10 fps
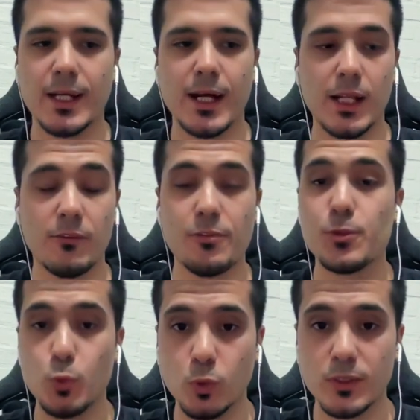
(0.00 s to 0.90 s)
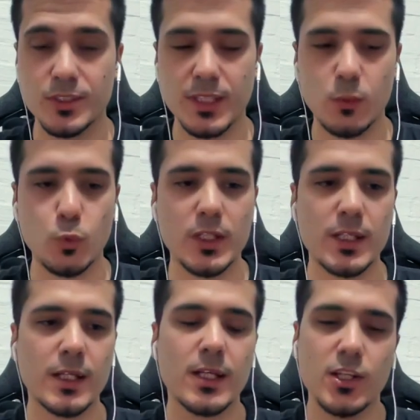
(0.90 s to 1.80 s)
a lot of tools that
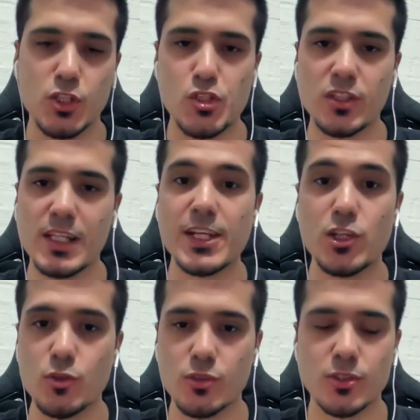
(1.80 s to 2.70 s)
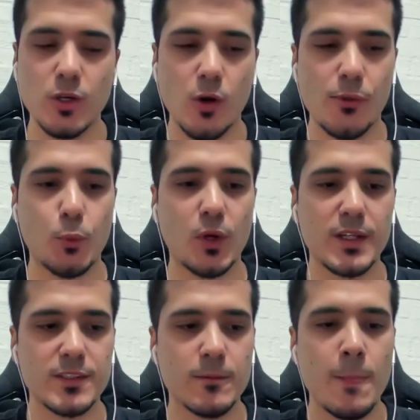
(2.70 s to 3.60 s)
we usually use
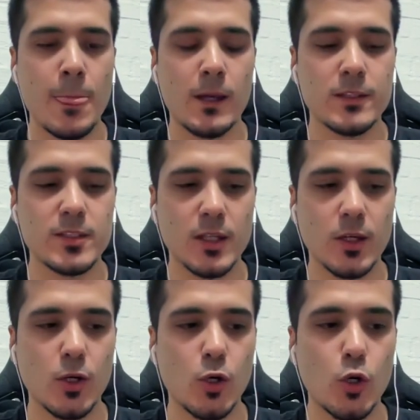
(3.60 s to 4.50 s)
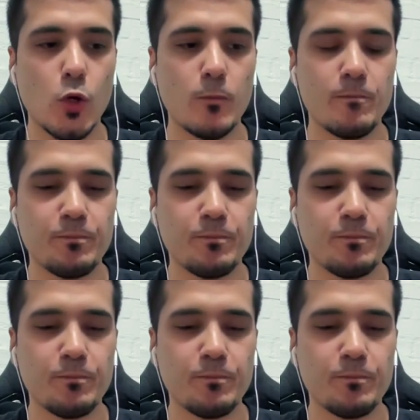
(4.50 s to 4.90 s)
otherwise. So